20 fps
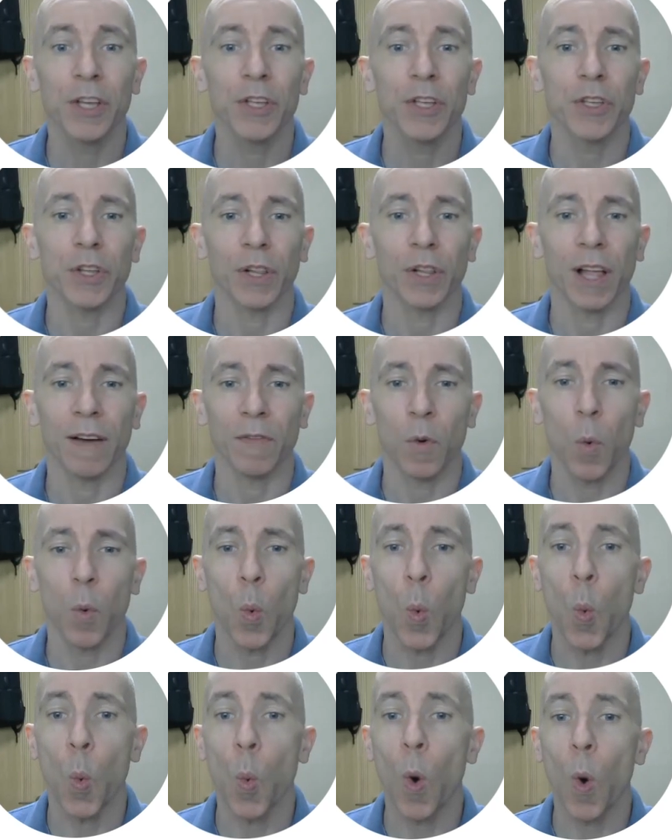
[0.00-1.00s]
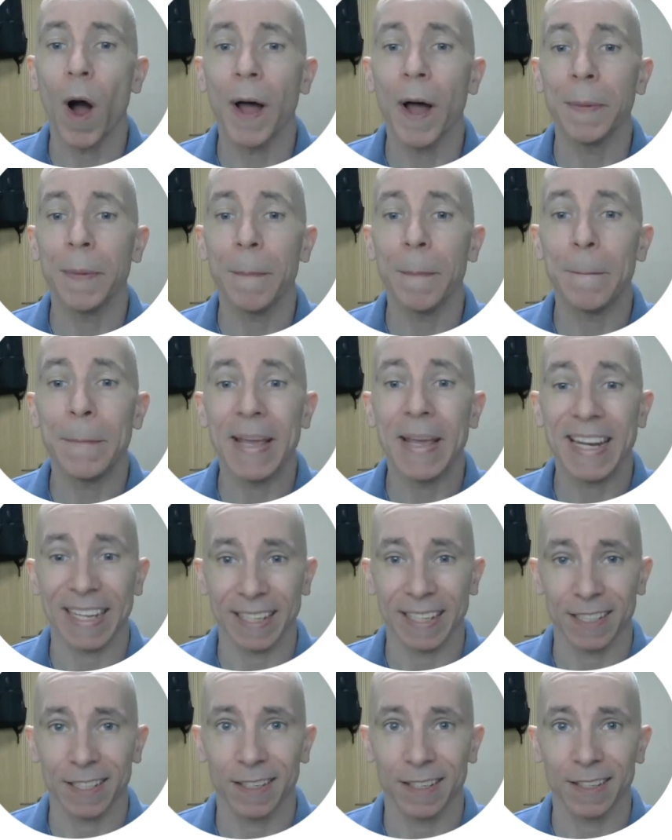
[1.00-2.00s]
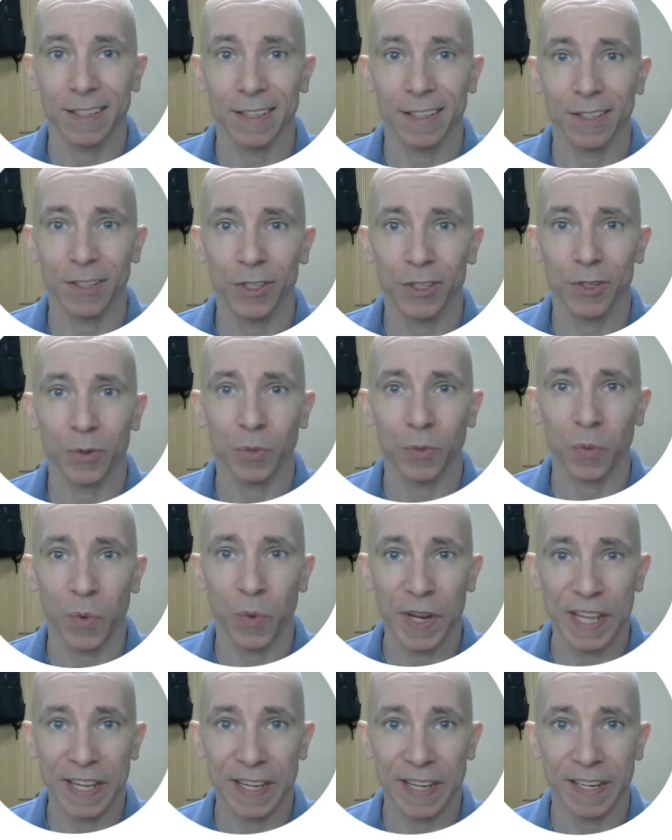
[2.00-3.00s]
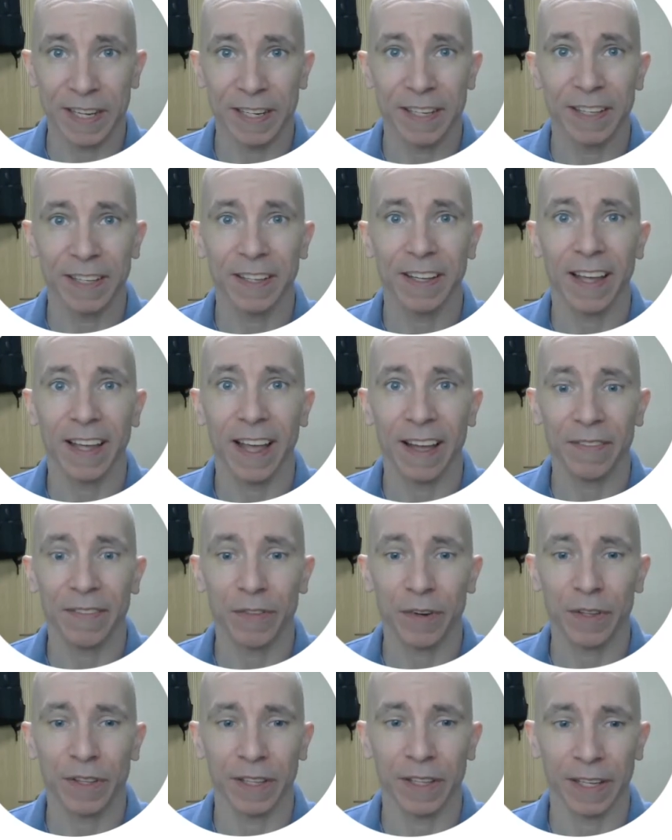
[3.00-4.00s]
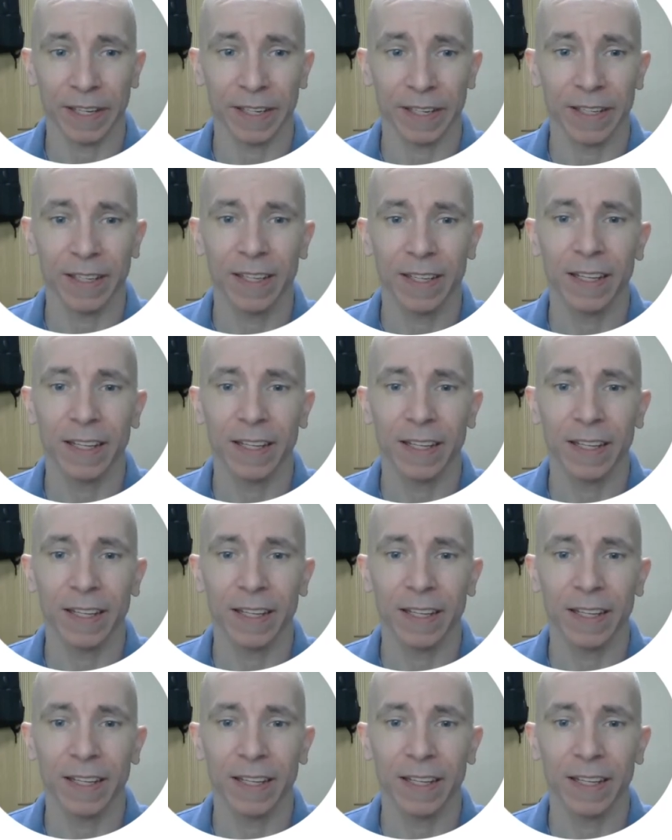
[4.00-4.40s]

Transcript: You'll have 1 minute to read everything.